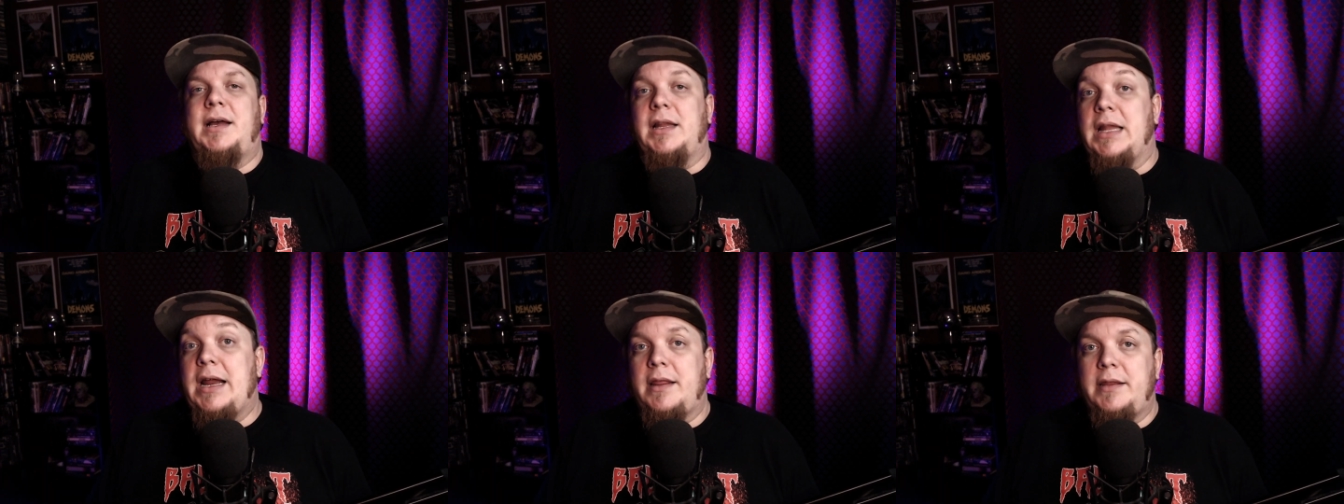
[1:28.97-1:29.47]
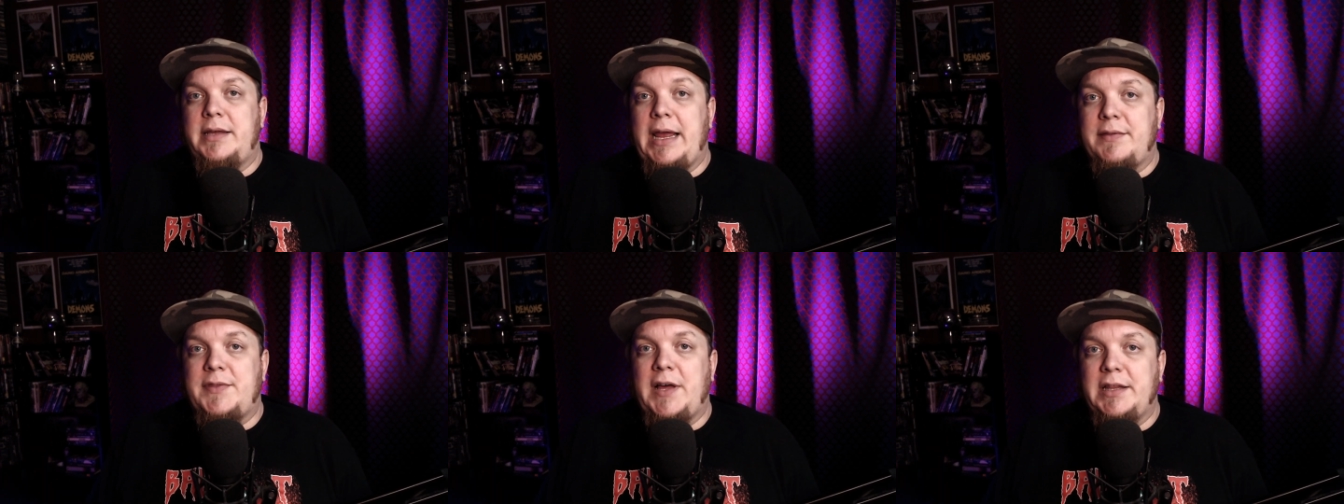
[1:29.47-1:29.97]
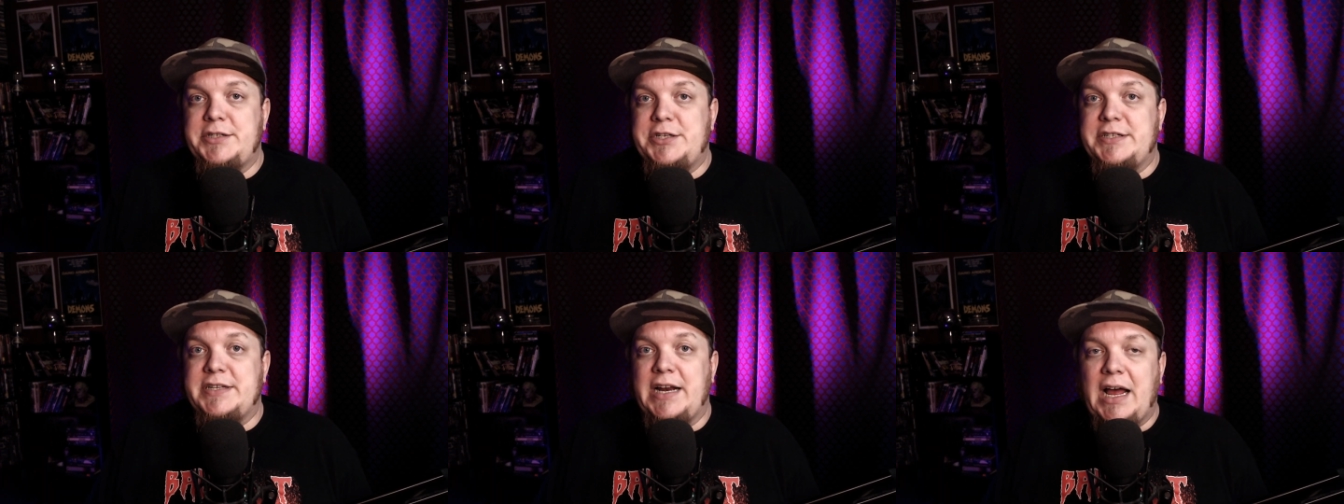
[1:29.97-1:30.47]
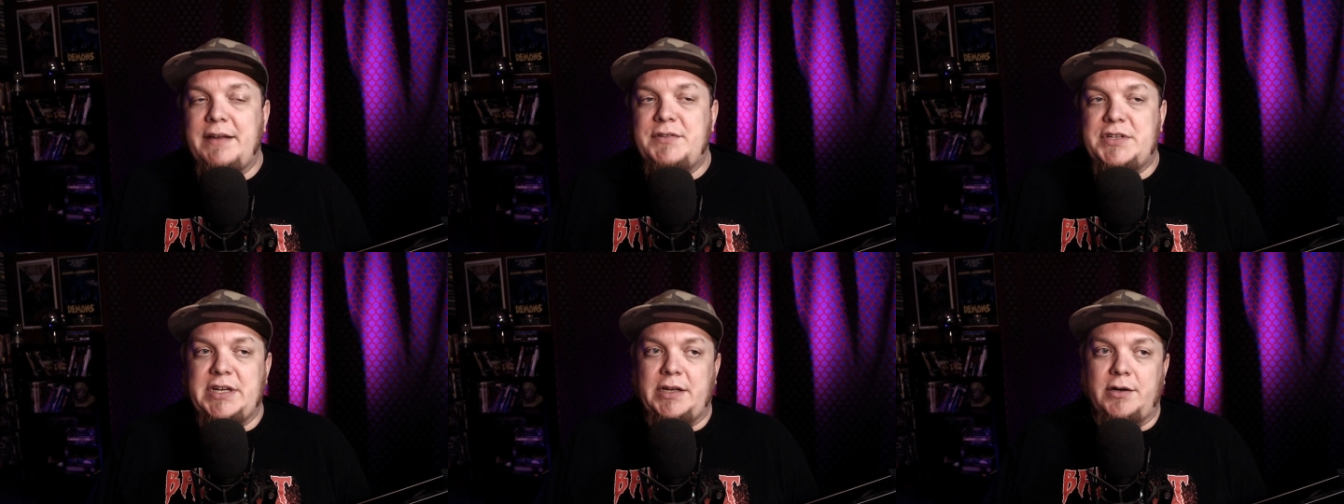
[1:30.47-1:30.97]
A lot of the anthologies that I've
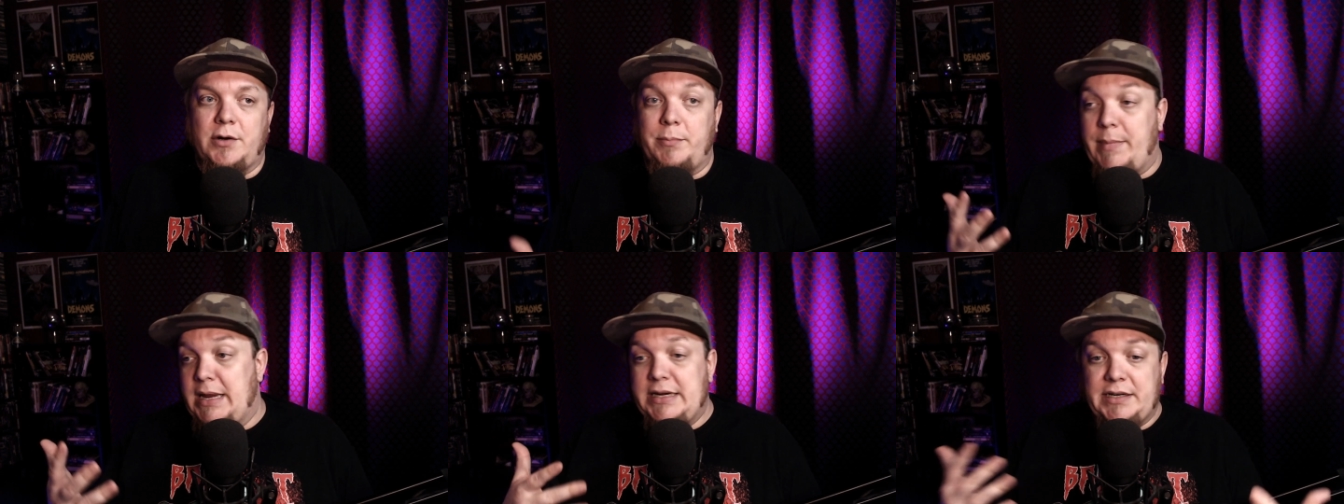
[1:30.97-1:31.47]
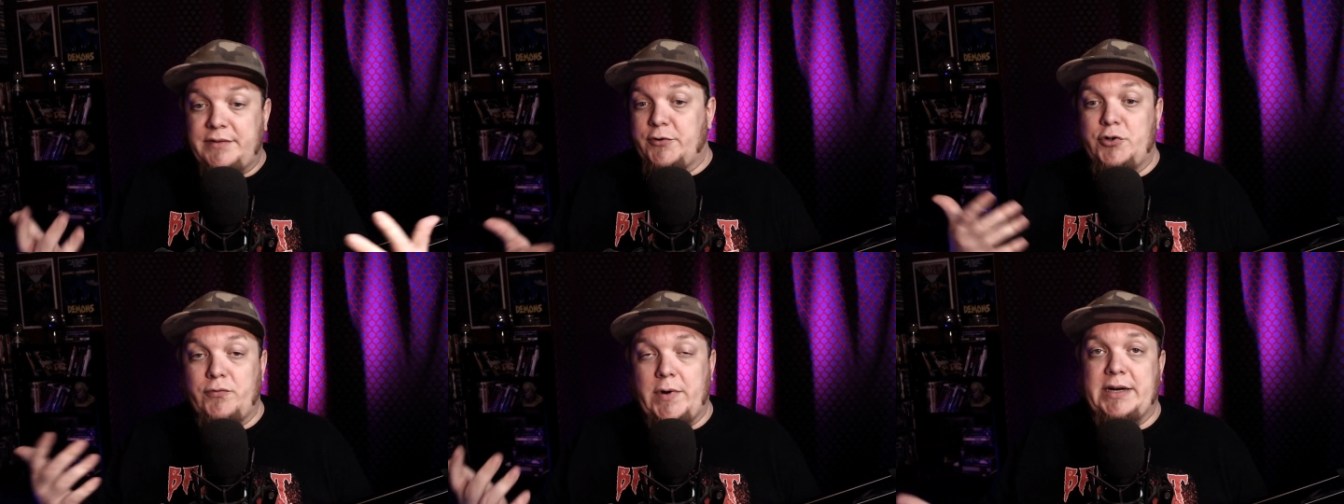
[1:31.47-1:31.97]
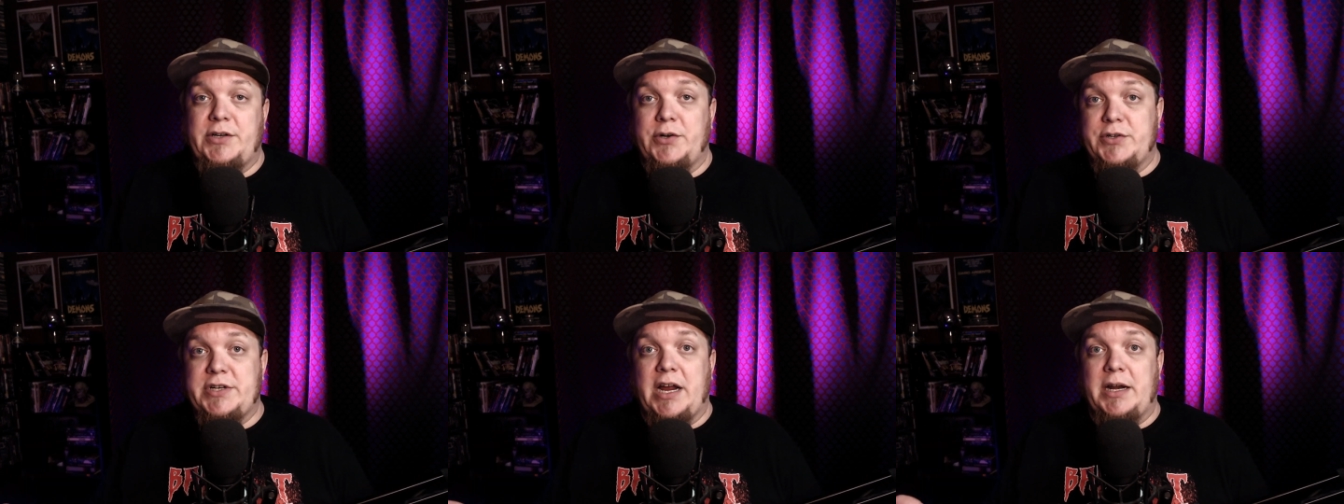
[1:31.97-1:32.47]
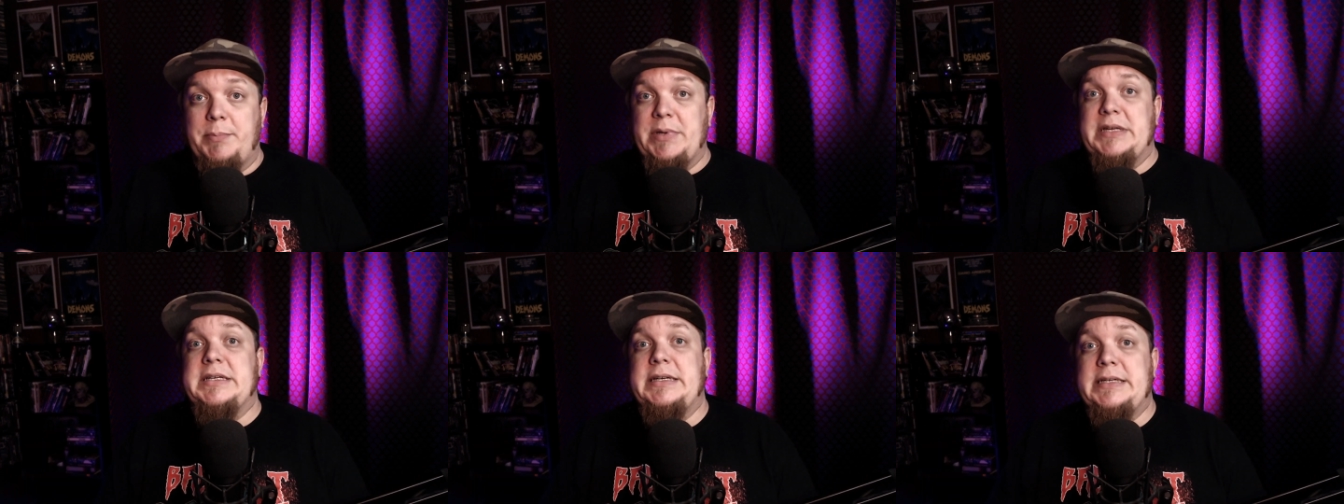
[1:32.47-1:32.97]
seen are many different directors kind of
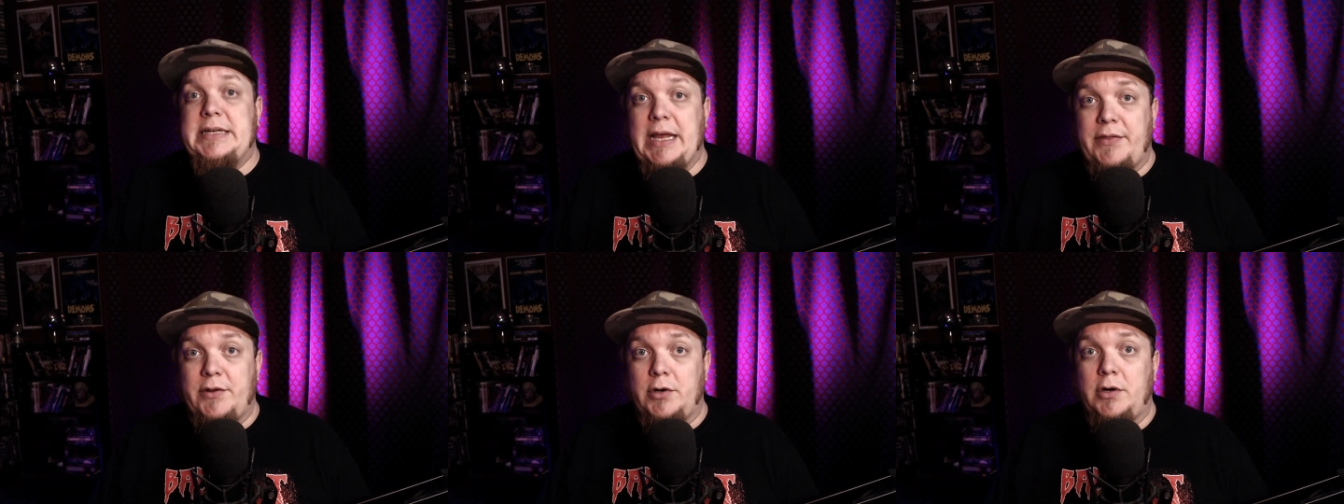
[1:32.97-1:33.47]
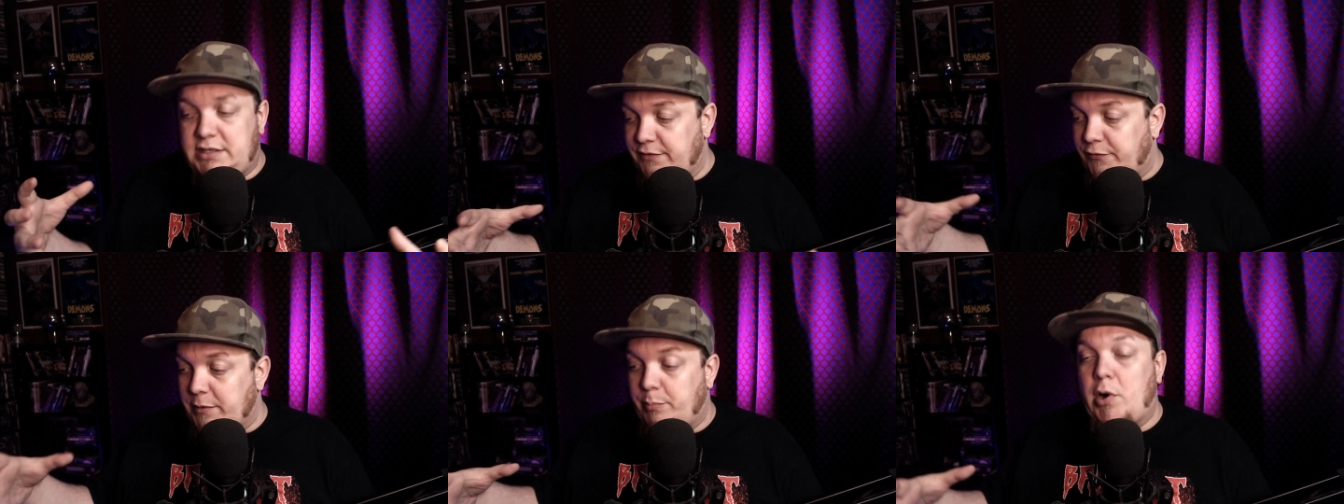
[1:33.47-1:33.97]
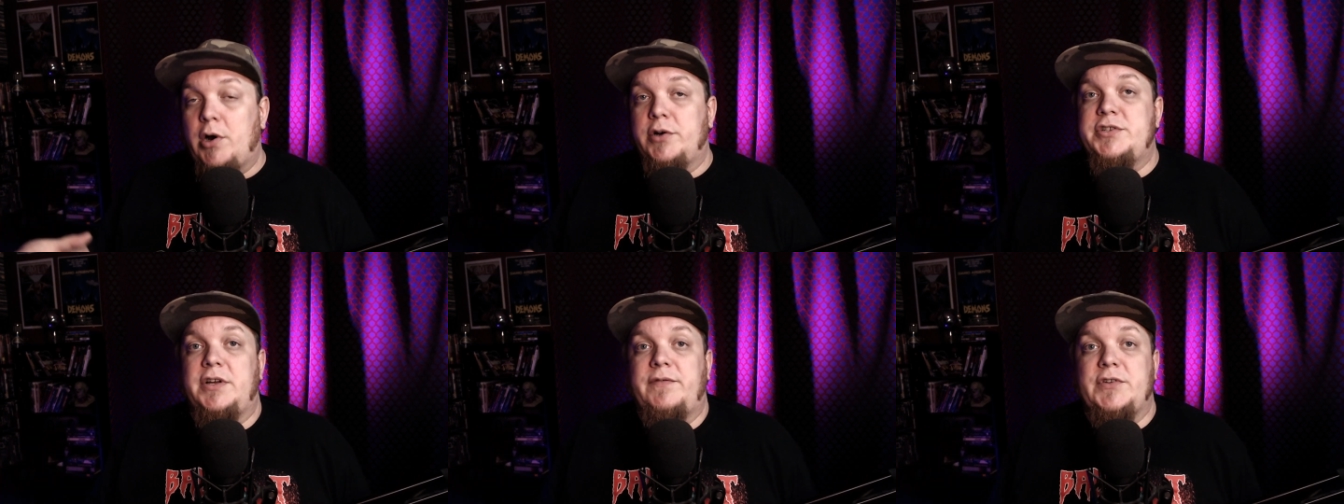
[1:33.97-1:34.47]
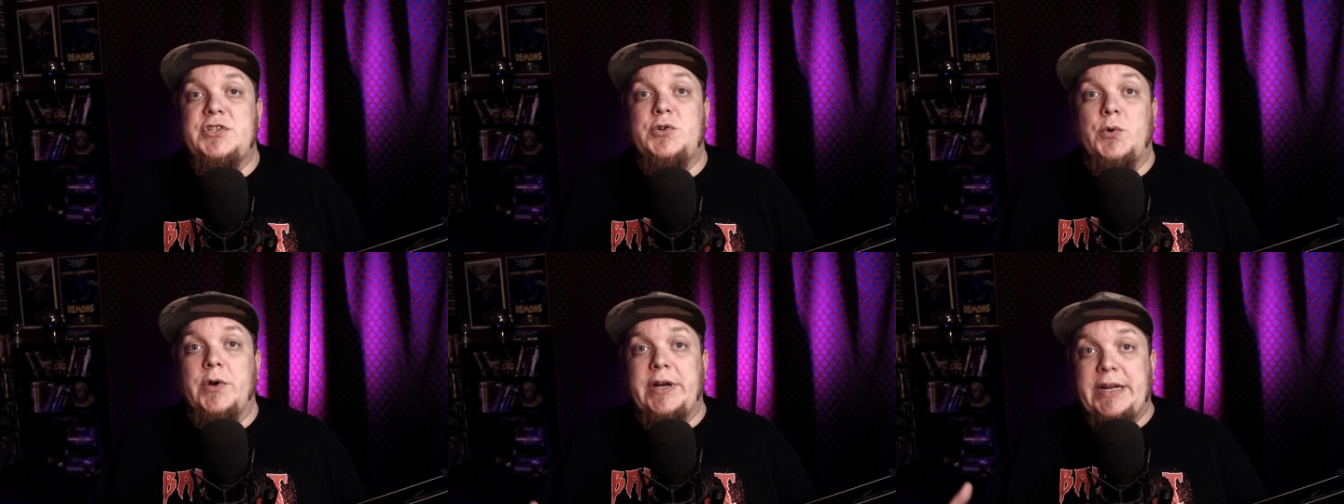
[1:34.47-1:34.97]
piecing together different parts of a
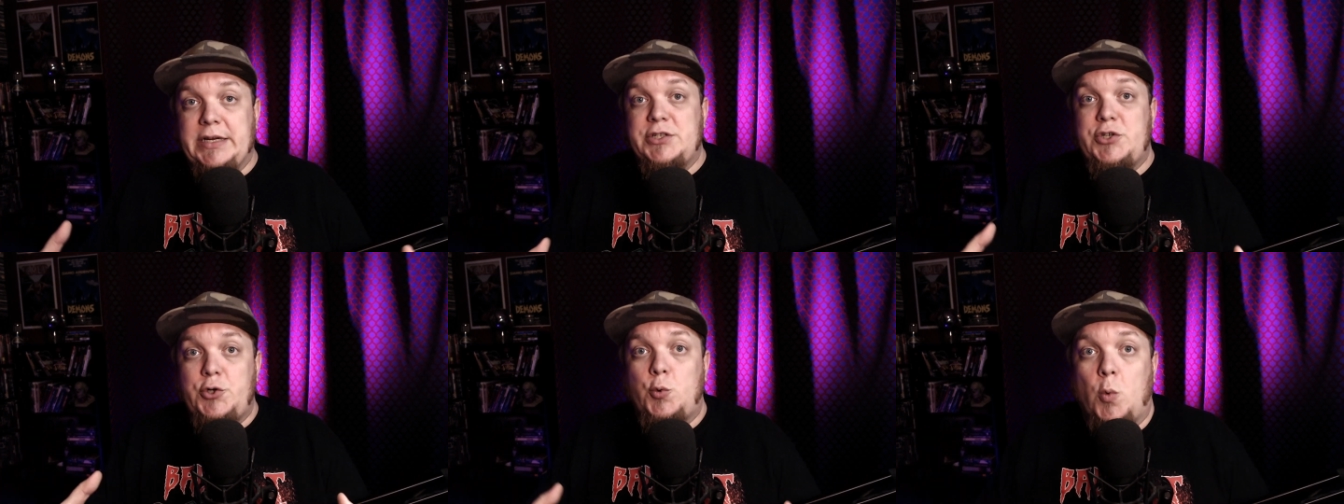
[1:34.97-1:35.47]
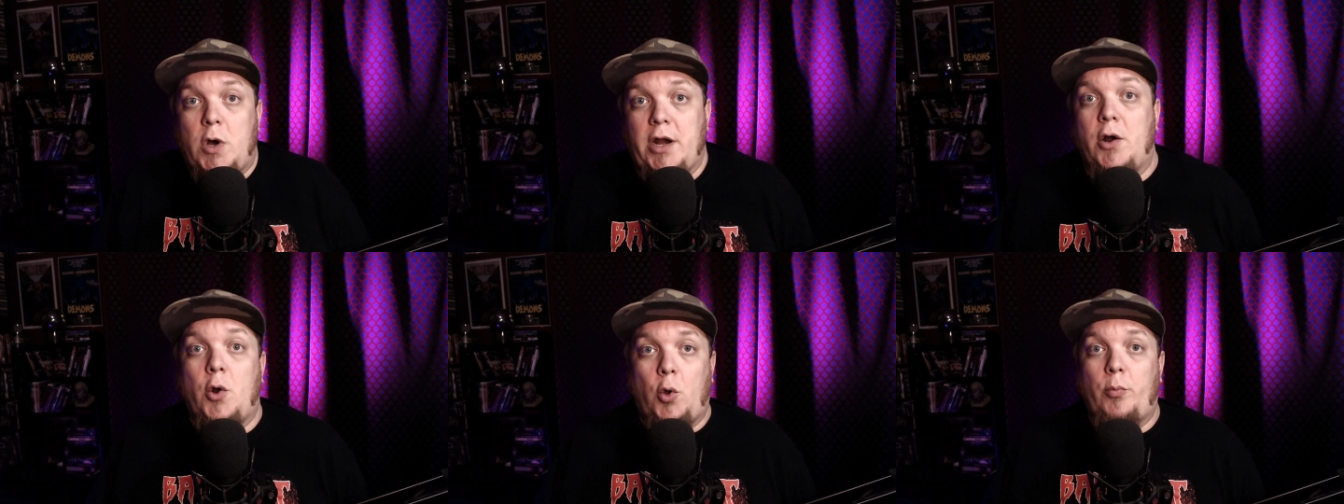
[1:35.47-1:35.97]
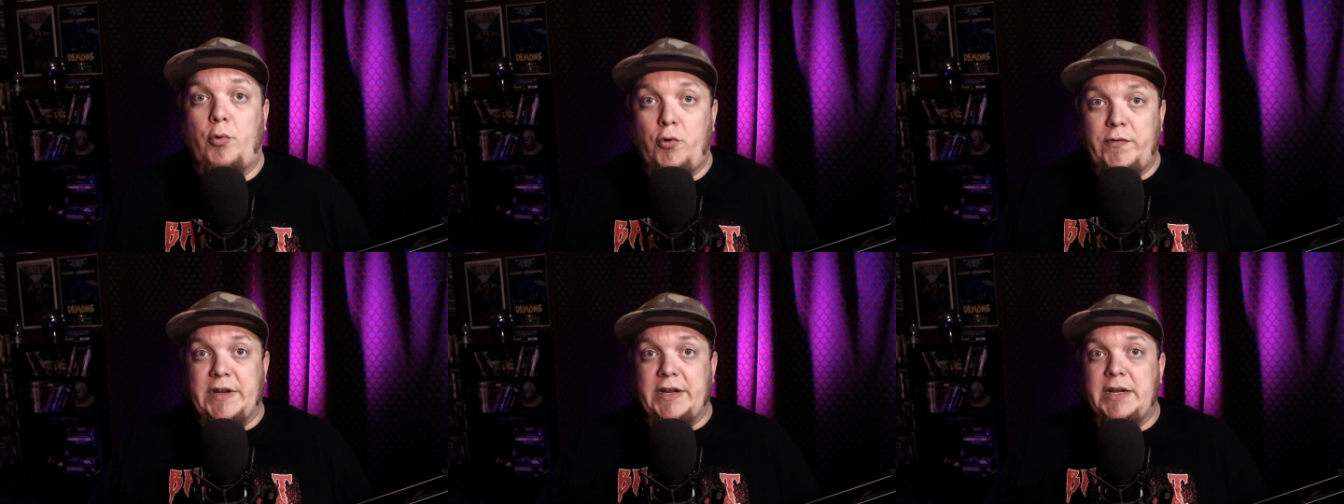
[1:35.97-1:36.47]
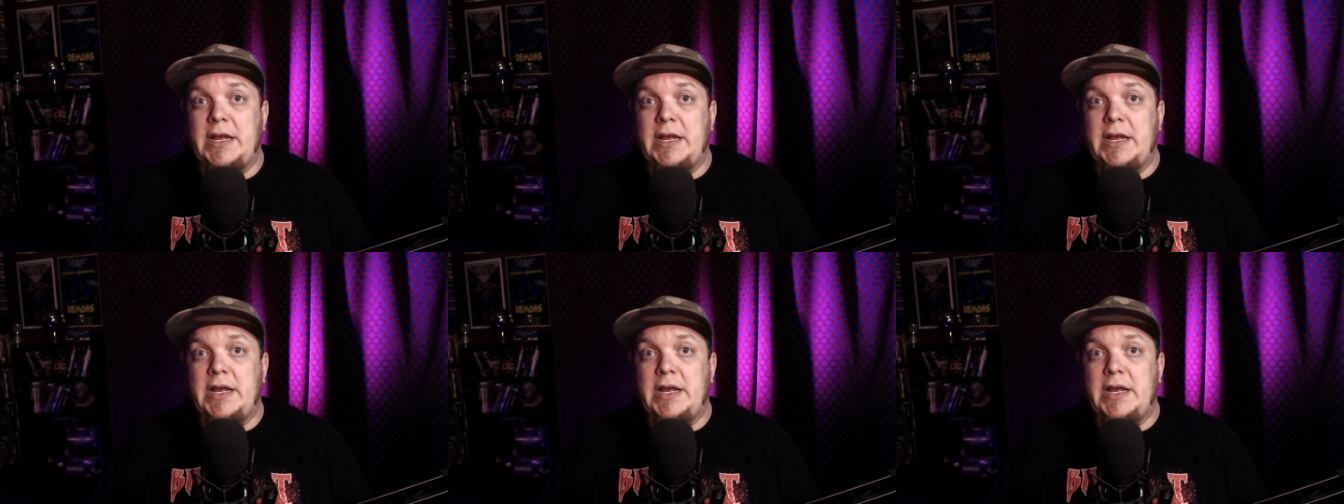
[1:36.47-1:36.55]
story into one whole movie